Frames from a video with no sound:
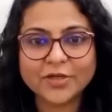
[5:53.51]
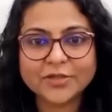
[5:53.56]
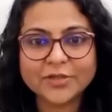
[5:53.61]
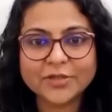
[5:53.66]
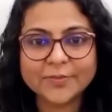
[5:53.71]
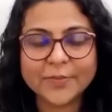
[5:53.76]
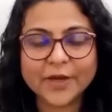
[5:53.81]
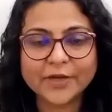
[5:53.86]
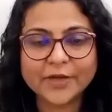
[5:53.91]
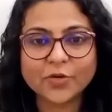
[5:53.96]

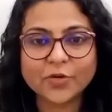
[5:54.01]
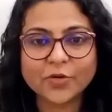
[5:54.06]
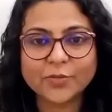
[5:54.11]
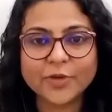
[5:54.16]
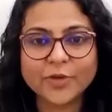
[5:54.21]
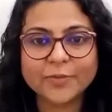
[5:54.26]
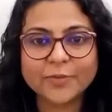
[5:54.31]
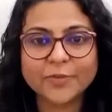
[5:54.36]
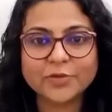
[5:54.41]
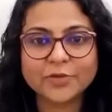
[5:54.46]
She might
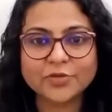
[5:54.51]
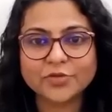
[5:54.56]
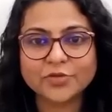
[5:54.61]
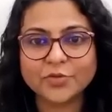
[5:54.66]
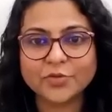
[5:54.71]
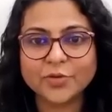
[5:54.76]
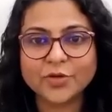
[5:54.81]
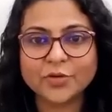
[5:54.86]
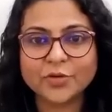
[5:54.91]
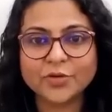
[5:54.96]
not be able to
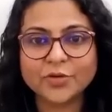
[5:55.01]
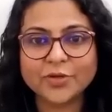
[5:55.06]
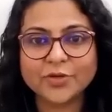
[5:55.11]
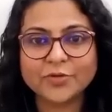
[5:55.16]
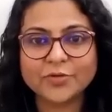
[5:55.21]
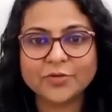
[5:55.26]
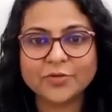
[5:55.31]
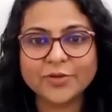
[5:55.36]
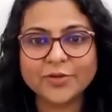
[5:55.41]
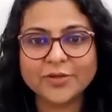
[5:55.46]
do it on
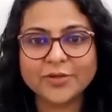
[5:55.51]
her own.